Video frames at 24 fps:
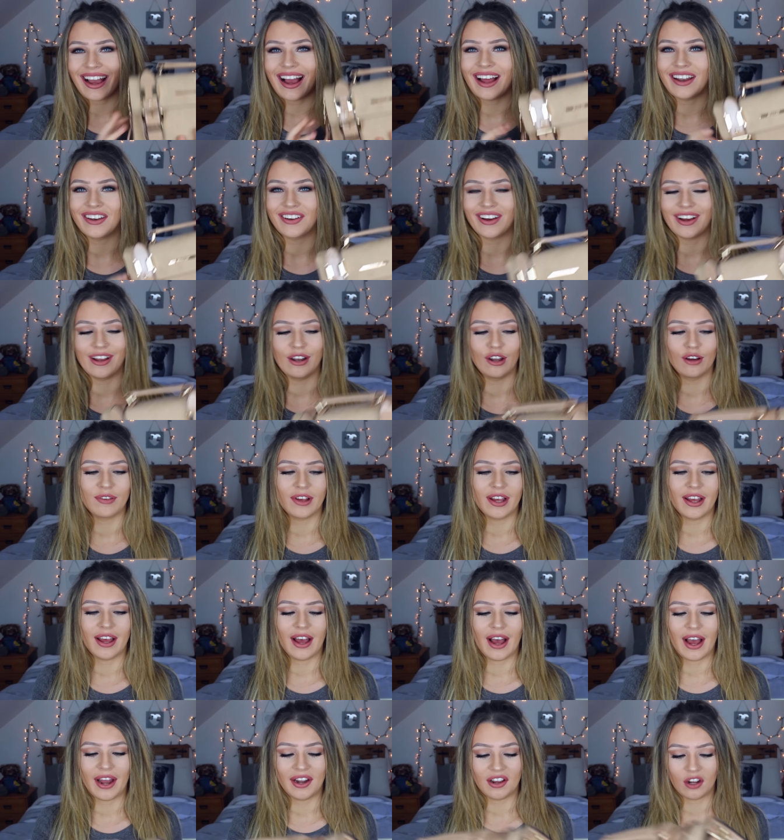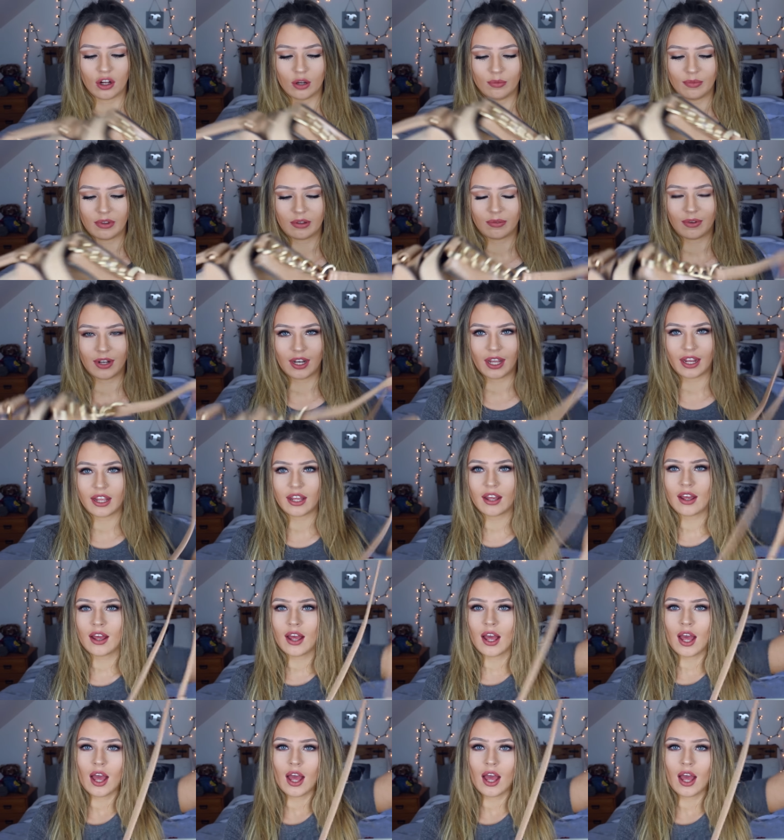and I love it, and it comes with like